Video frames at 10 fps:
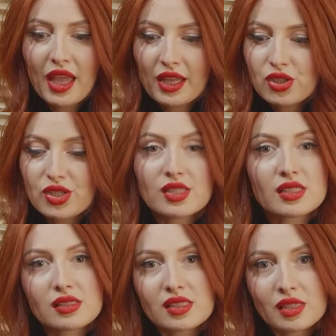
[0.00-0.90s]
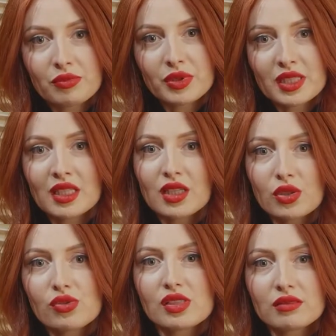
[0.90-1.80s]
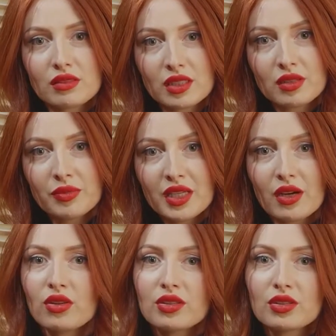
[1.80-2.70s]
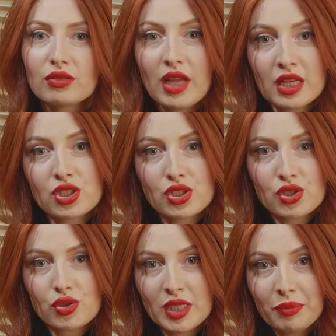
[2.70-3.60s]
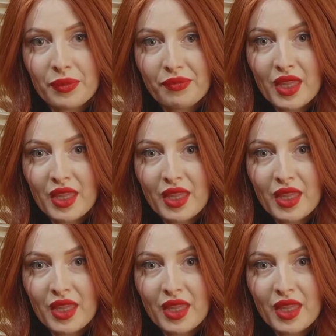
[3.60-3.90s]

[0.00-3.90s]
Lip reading: and just simply use a little bit on your lash strip.